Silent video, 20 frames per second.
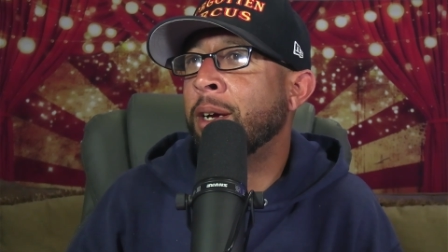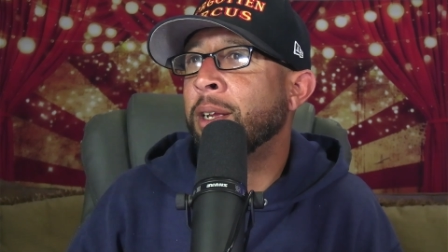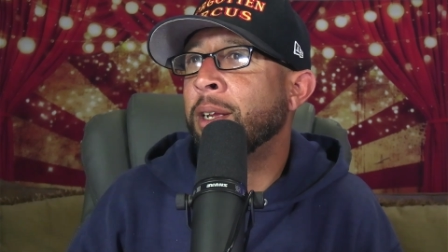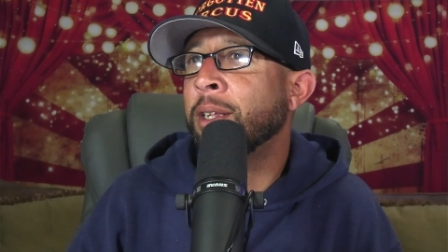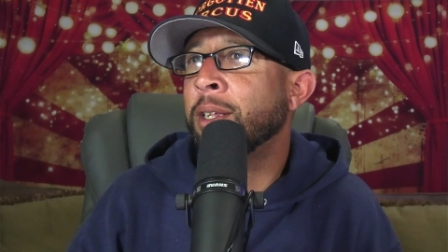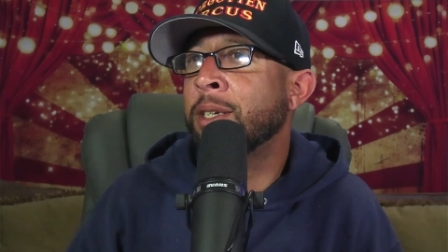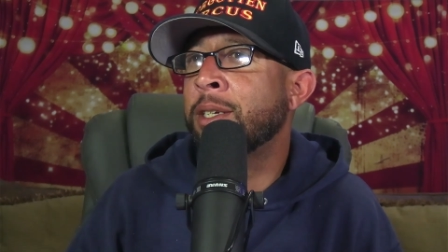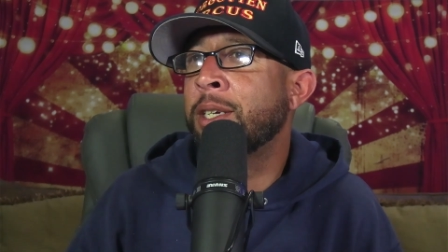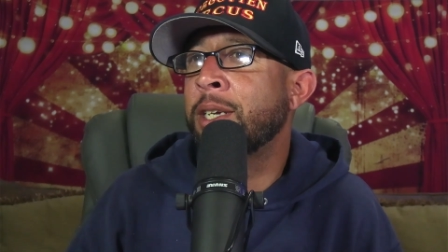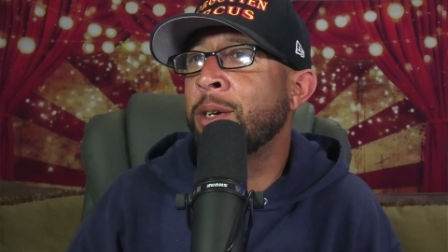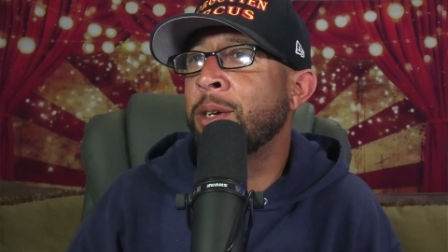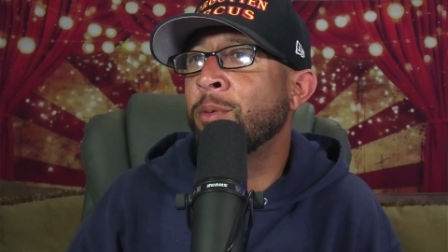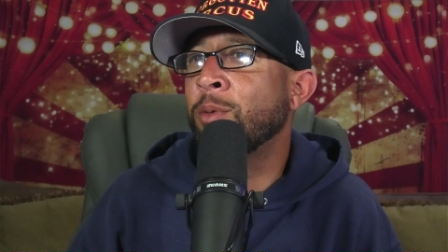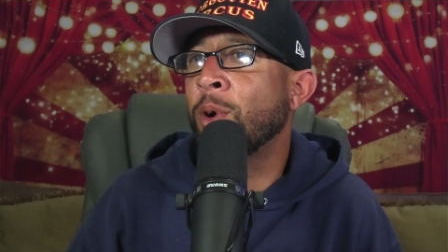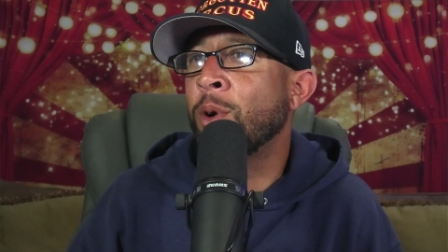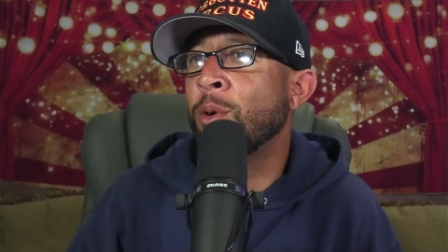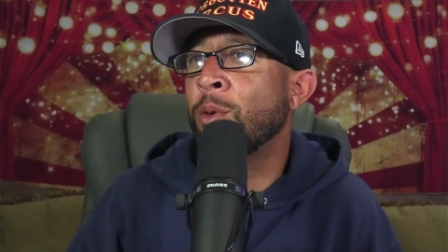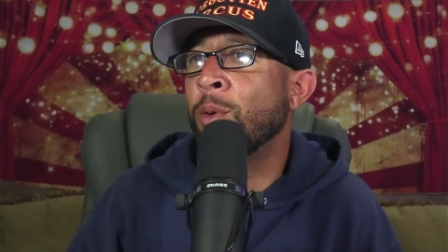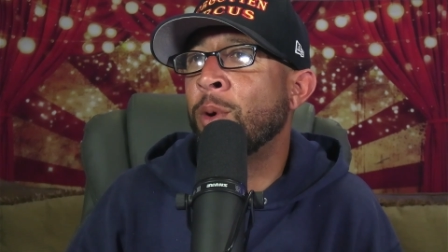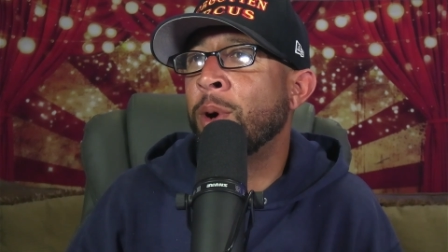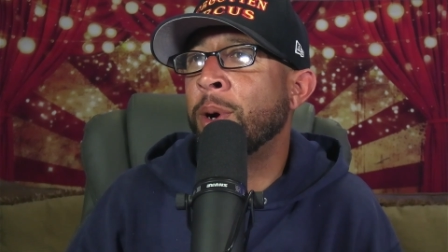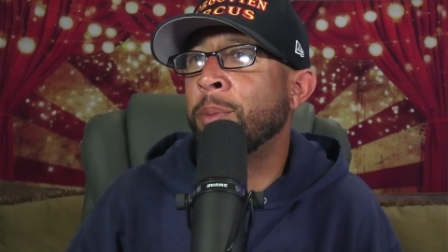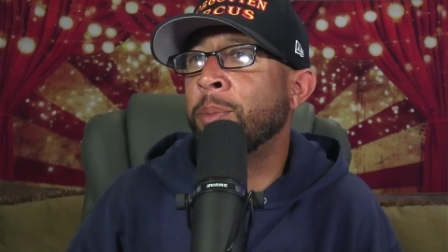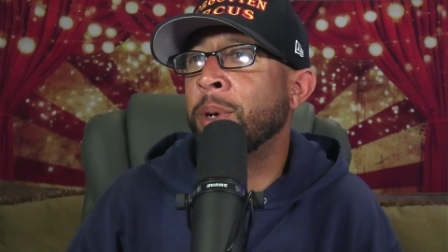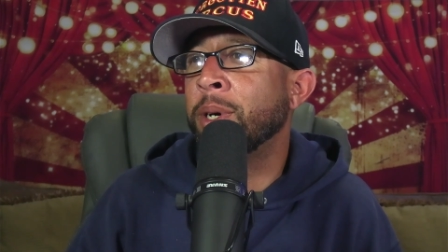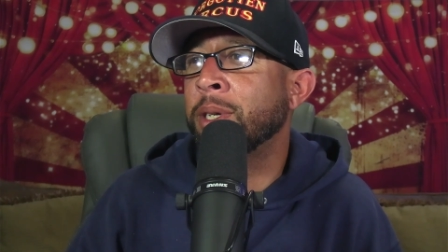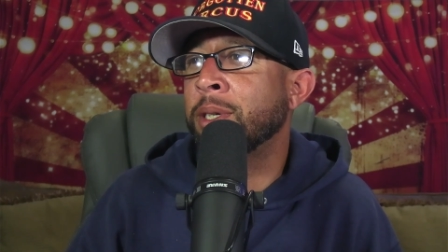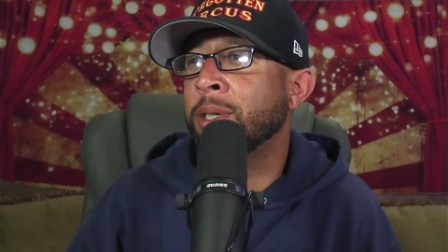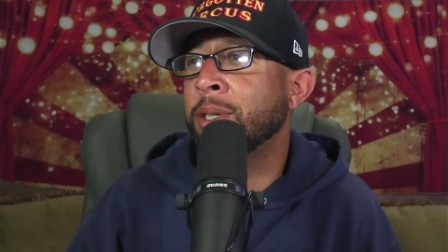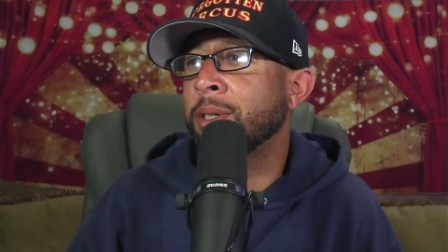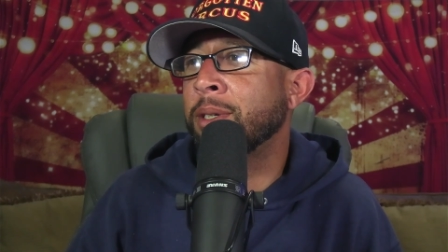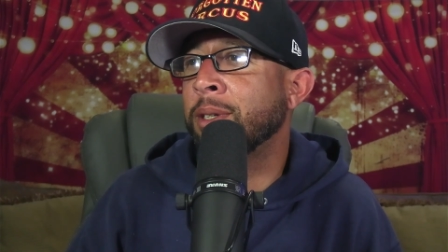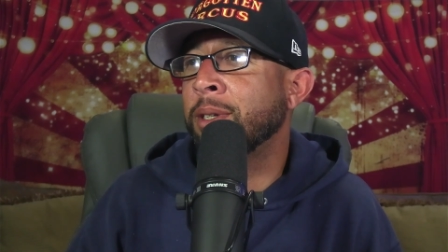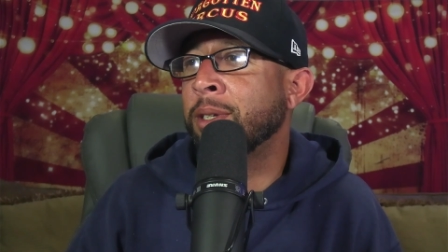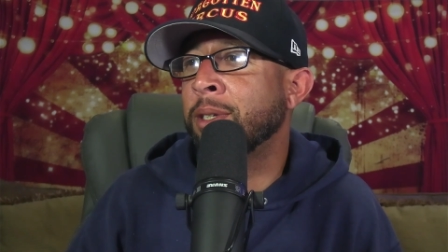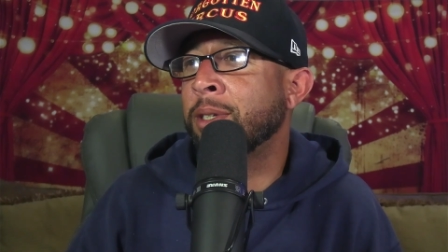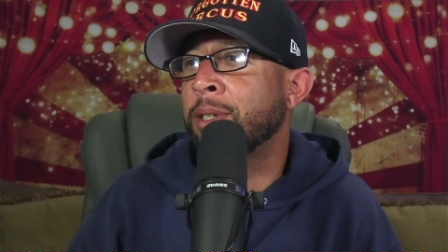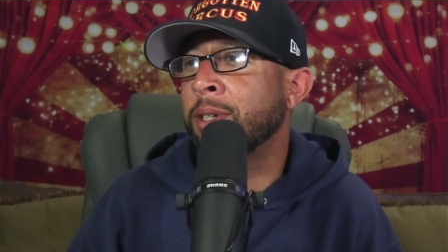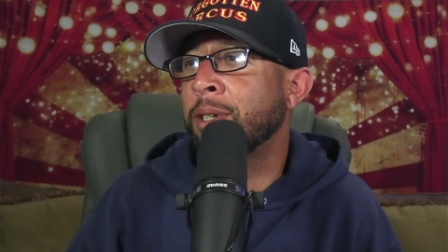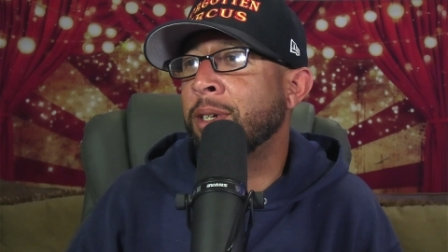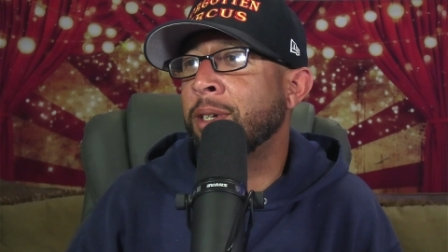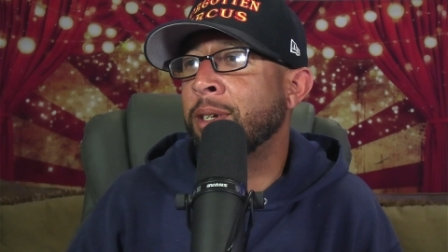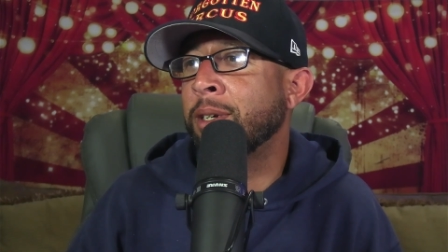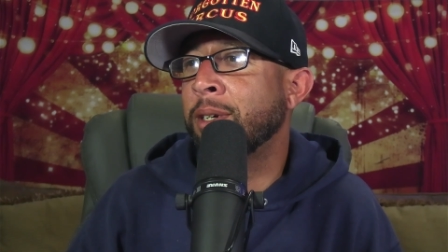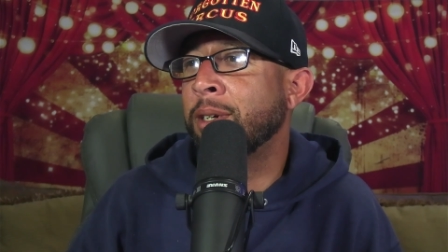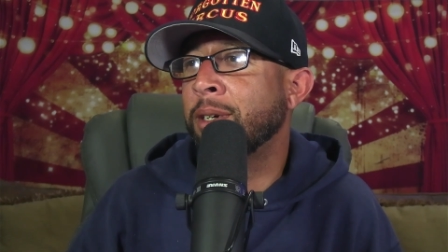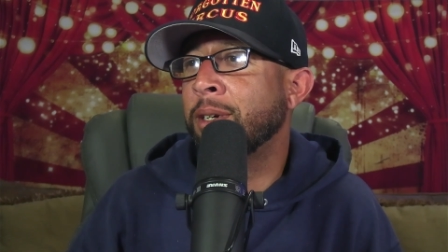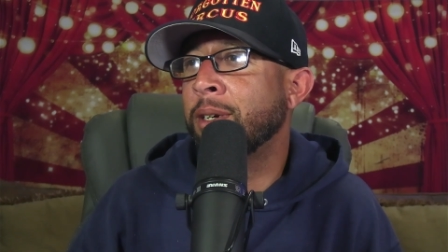Let's see Rogue One budget. Let's see